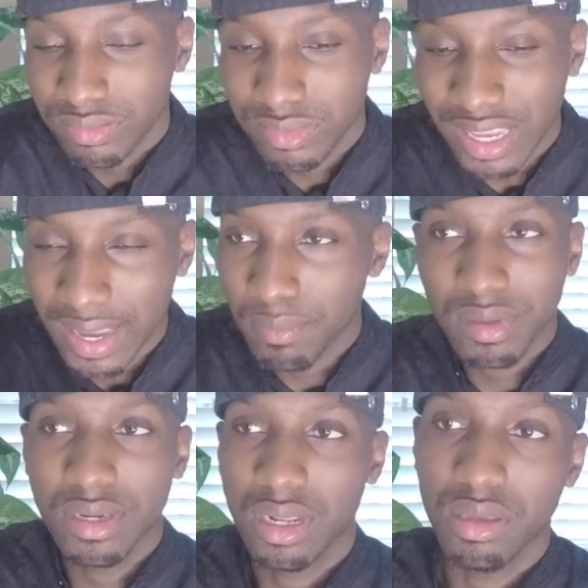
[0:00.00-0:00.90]
type
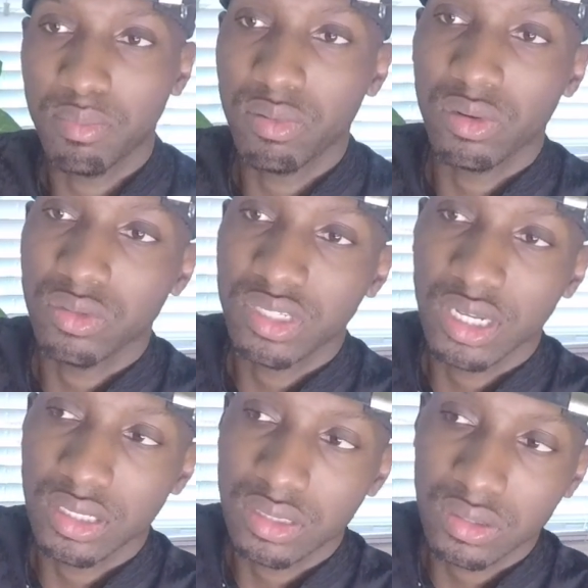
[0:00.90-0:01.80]
in any porno
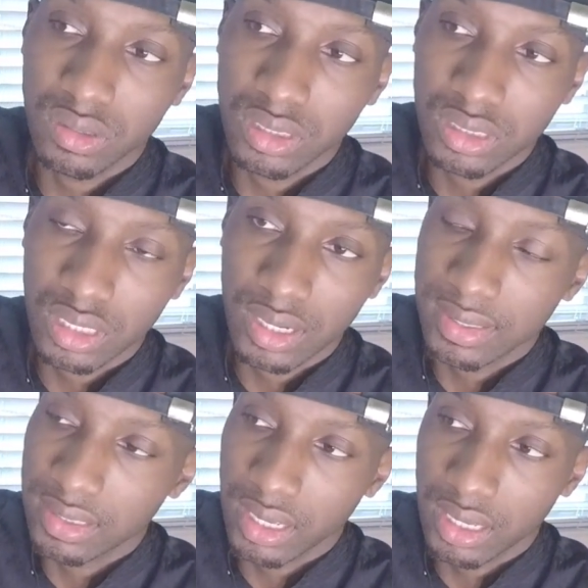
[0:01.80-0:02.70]
sites or anything
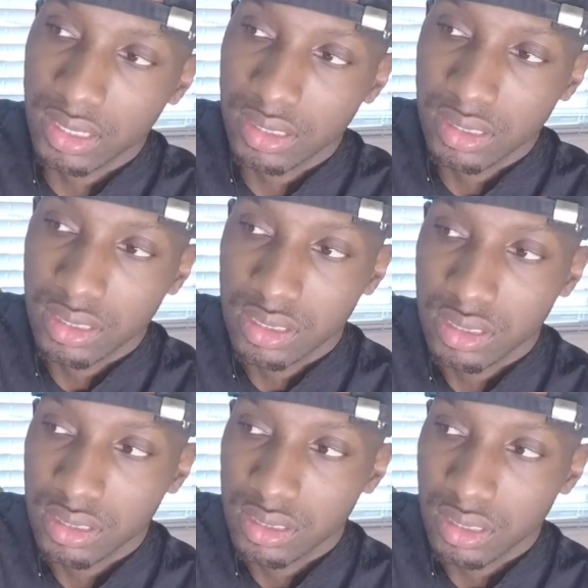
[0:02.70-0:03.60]
like that.
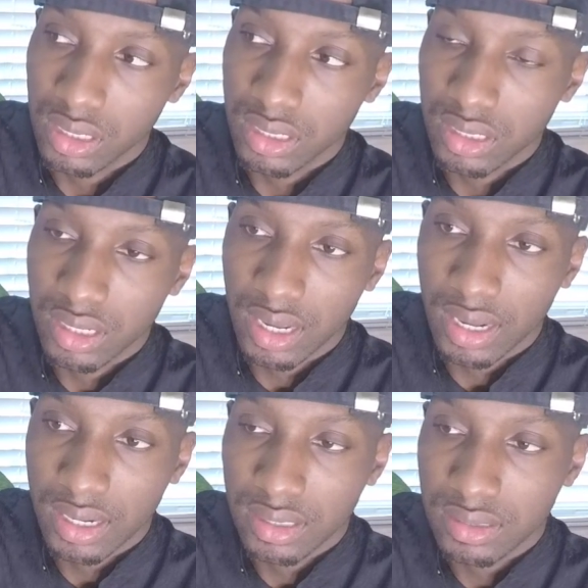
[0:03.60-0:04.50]
Other than
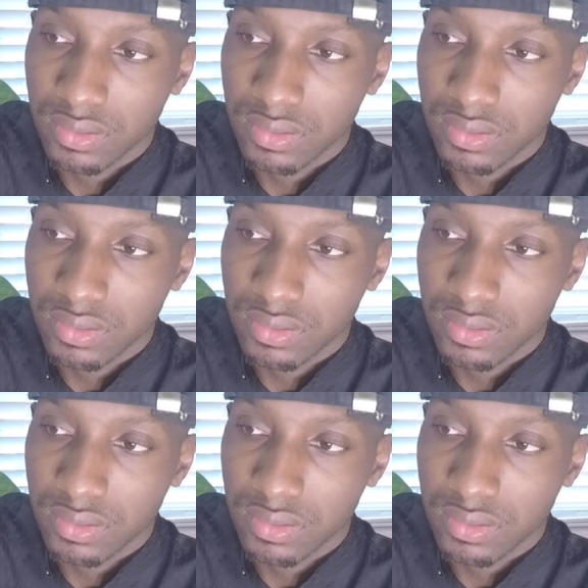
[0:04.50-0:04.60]
that,